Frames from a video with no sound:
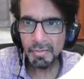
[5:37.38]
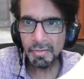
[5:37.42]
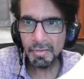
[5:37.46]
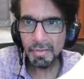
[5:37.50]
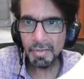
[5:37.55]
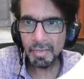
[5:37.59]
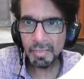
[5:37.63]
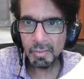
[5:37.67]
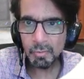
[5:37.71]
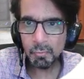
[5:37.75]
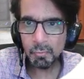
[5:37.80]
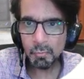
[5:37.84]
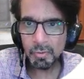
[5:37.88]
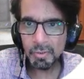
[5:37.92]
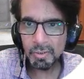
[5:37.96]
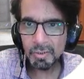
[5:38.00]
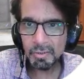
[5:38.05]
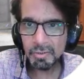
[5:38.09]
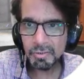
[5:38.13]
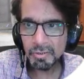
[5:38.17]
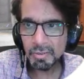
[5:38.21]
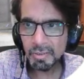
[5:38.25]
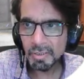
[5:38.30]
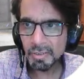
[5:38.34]
and therefore in
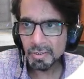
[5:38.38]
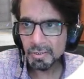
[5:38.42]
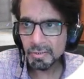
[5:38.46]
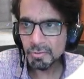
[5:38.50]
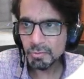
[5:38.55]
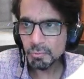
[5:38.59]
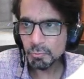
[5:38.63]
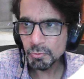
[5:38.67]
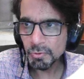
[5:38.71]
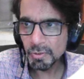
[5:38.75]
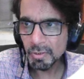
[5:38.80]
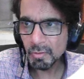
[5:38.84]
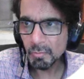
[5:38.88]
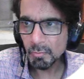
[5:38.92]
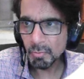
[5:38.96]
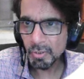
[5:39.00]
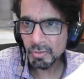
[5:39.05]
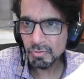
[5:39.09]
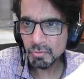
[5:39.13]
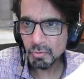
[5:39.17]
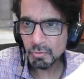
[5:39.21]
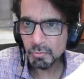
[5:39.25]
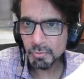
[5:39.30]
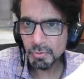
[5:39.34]
this case, if you take complex
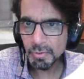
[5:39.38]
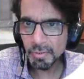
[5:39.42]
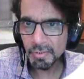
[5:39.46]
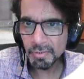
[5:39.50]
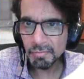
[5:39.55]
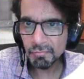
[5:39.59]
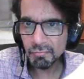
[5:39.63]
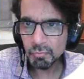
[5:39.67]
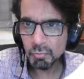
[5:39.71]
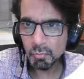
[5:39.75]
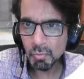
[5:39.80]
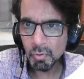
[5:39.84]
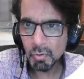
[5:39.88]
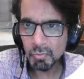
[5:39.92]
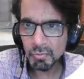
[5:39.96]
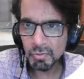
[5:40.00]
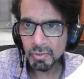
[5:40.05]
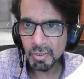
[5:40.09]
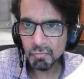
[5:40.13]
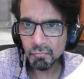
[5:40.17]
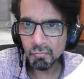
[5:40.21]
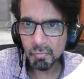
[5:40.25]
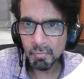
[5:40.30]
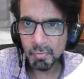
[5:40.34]
conjugate of throughout,
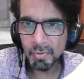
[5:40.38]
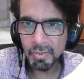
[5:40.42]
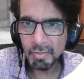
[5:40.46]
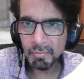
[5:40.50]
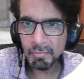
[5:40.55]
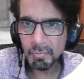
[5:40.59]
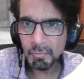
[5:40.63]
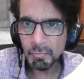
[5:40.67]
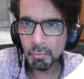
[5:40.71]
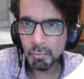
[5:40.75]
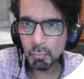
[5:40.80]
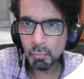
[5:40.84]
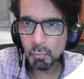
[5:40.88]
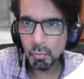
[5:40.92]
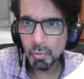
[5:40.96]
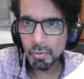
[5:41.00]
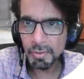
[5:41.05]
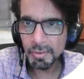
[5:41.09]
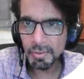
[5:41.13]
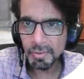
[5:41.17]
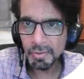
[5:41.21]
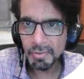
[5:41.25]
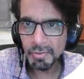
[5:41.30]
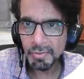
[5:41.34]
that will become blue
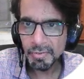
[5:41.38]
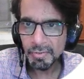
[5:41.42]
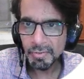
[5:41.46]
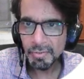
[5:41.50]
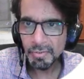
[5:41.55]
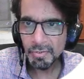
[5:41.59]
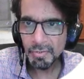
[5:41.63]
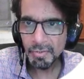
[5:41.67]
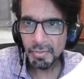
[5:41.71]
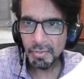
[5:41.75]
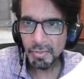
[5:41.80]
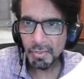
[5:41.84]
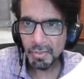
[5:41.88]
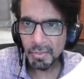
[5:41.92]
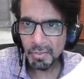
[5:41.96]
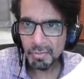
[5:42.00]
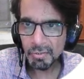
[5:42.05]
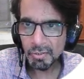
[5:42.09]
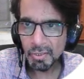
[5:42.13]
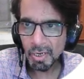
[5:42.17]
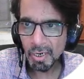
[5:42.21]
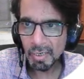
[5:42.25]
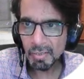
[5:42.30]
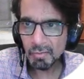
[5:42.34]
quantity, and
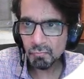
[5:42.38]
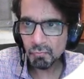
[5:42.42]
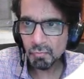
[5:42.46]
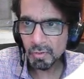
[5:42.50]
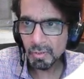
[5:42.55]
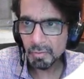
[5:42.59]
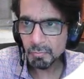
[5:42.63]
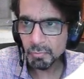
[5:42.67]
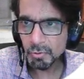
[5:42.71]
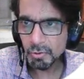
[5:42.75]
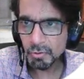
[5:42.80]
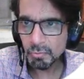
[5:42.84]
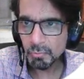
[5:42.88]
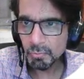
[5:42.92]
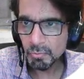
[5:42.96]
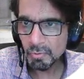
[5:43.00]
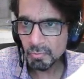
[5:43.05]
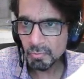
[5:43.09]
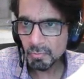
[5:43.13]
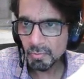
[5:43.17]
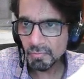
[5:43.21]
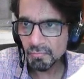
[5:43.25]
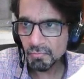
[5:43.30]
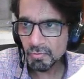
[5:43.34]
that will be, you
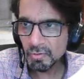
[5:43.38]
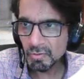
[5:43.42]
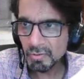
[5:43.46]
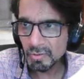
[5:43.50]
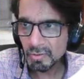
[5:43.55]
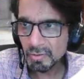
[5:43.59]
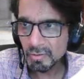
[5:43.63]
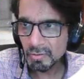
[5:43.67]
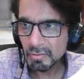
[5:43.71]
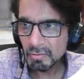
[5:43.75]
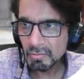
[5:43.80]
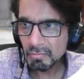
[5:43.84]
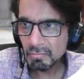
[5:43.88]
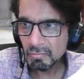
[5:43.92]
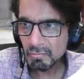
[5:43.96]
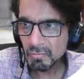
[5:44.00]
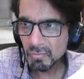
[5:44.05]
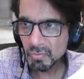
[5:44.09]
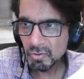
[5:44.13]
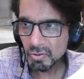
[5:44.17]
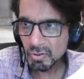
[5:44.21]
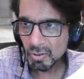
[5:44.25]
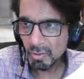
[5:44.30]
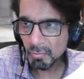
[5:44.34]
know, everything.
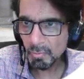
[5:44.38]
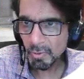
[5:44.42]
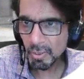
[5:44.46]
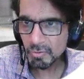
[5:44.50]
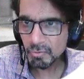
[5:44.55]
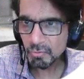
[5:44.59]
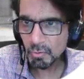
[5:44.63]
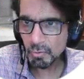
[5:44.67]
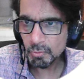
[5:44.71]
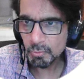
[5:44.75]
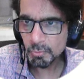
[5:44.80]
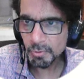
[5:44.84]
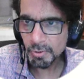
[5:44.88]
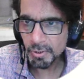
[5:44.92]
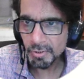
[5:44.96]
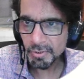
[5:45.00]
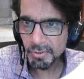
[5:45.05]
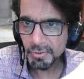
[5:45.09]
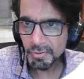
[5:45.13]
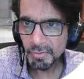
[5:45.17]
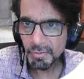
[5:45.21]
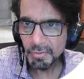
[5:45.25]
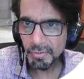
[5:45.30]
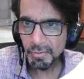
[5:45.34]
Complex
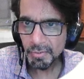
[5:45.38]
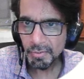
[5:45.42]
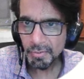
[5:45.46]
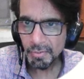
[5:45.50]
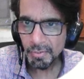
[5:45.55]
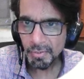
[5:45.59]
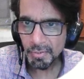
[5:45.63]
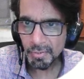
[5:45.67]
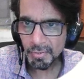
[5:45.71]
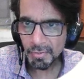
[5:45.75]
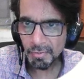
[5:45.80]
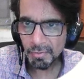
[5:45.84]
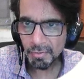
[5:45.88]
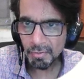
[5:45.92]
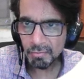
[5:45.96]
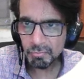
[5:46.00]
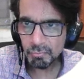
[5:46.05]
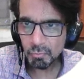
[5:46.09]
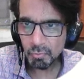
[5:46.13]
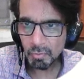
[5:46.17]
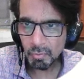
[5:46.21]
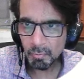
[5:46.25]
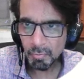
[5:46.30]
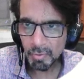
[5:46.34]
conjugate. Here
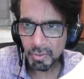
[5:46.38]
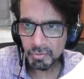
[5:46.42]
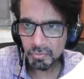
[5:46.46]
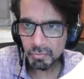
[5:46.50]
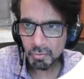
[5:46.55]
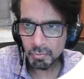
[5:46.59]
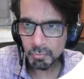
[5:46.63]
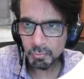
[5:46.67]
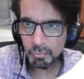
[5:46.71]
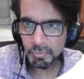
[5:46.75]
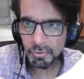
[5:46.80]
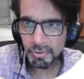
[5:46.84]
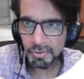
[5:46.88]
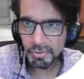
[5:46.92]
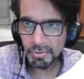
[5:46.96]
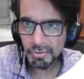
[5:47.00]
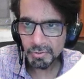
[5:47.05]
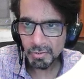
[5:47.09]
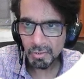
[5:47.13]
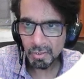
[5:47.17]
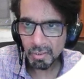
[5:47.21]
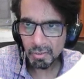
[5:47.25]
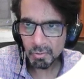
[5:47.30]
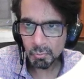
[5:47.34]
also complex conjugate,
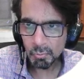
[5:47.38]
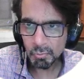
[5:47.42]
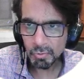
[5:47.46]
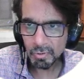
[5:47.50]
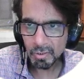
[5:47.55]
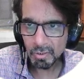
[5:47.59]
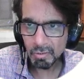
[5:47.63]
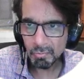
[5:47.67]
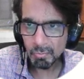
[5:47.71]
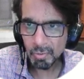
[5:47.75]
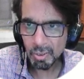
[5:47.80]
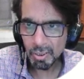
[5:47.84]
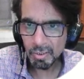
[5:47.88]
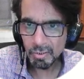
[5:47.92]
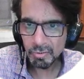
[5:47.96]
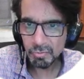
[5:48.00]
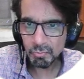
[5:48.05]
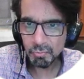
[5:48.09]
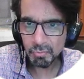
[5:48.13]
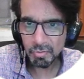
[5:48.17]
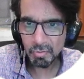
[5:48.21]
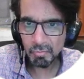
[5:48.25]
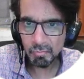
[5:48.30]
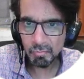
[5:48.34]
iota minus
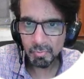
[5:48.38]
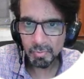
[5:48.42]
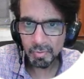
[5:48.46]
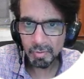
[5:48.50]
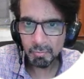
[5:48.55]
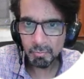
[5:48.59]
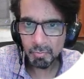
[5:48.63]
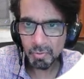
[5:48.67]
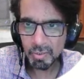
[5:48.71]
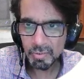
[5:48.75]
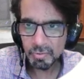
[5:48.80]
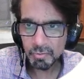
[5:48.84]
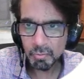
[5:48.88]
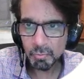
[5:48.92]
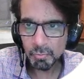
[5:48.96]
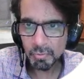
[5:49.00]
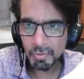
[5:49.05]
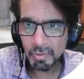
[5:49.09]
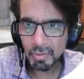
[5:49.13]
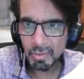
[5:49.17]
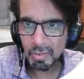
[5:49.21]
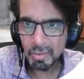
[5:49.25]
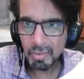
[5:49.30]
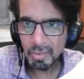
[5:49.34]
iota become plus
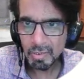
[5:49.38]
iota,